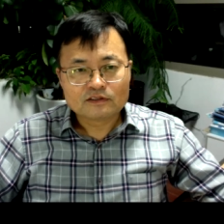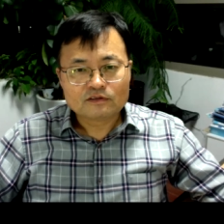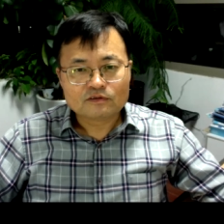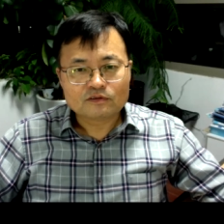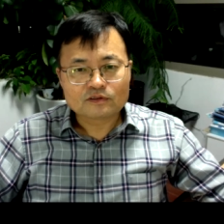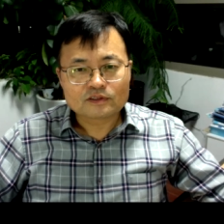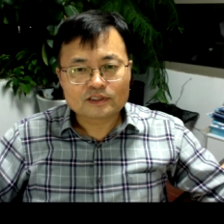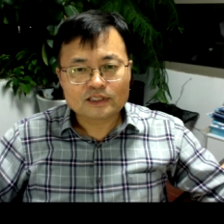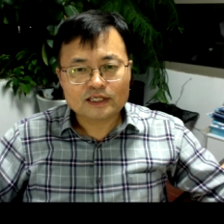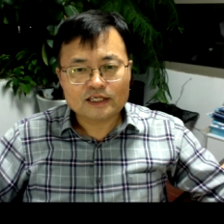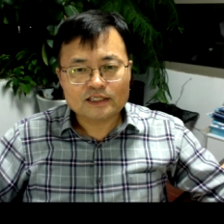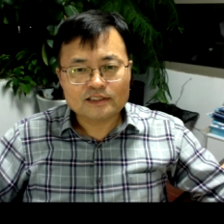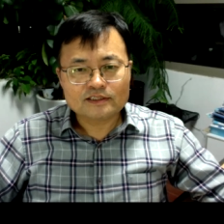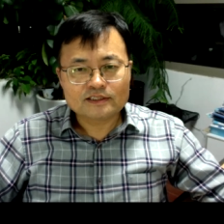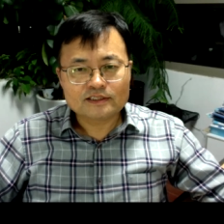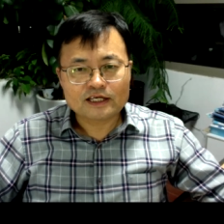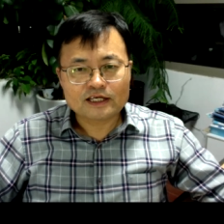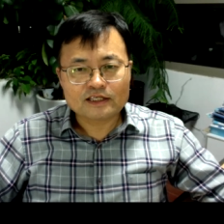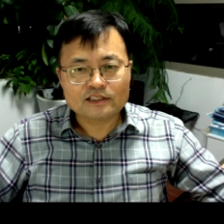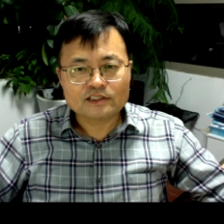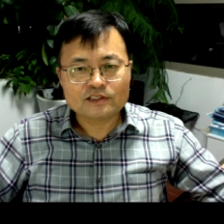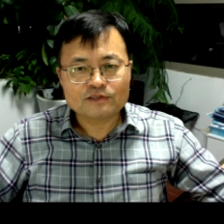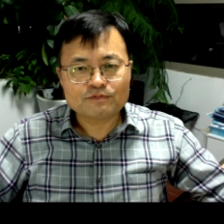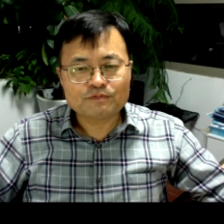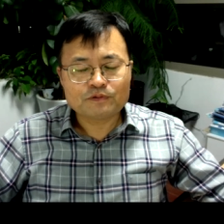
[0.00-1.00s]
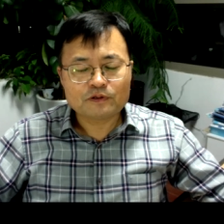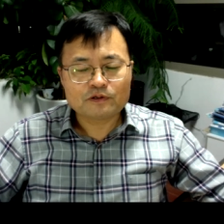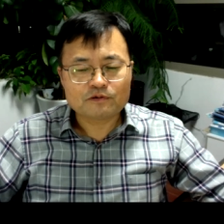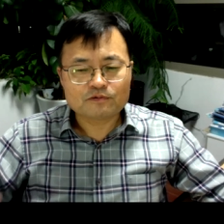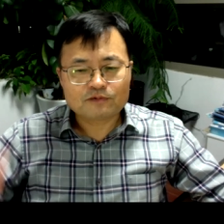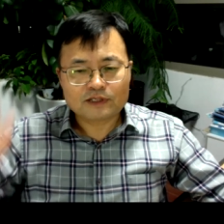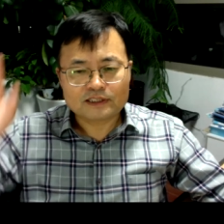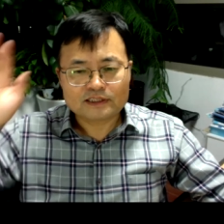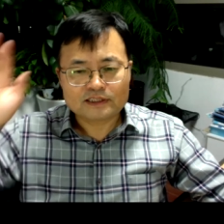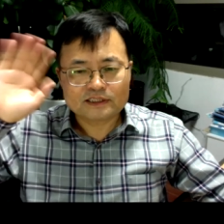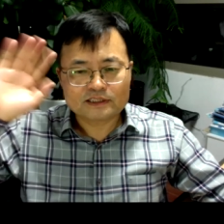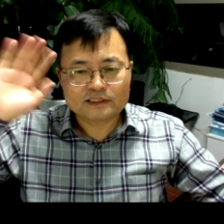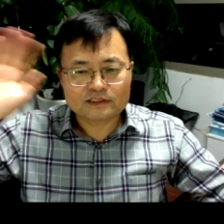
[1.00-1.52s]
Okay, thank you for
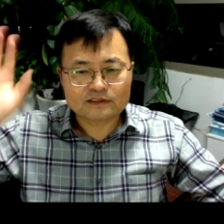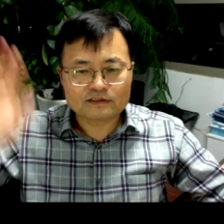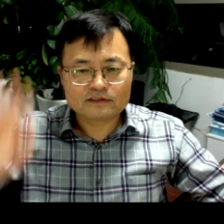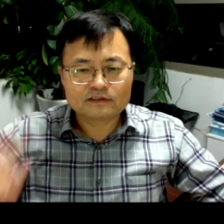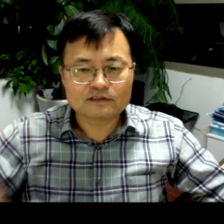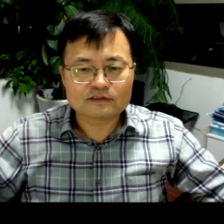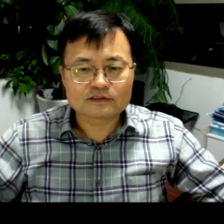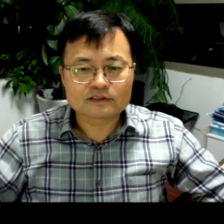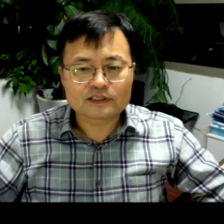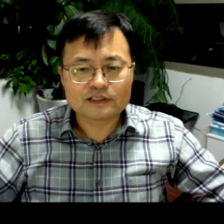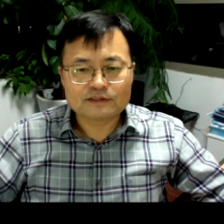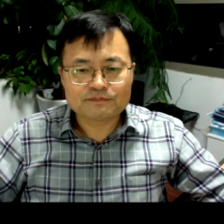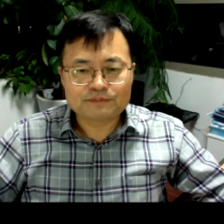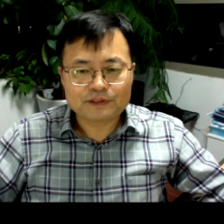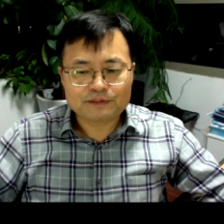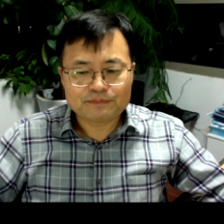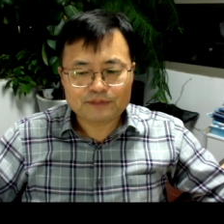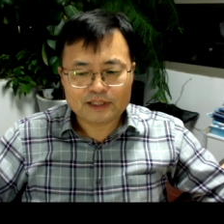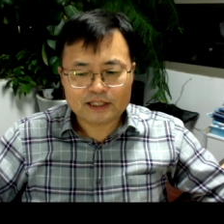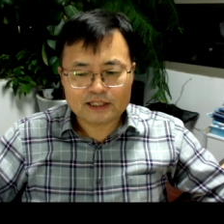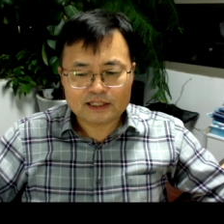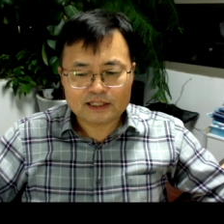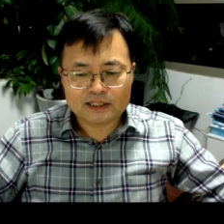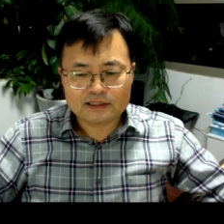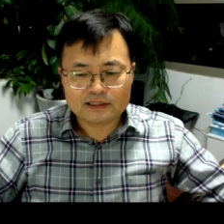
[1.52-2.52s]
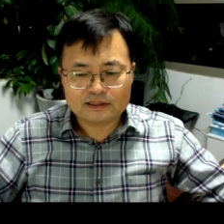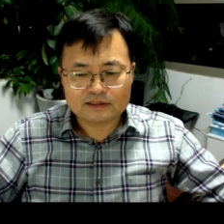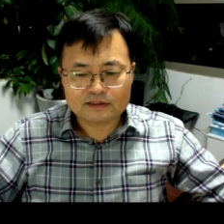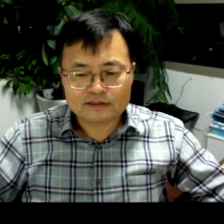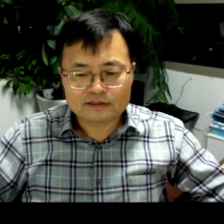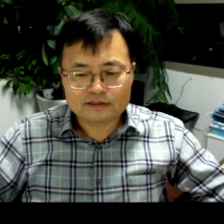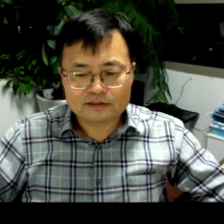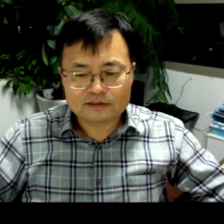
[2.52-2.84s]
watching. Okay, bye-bye.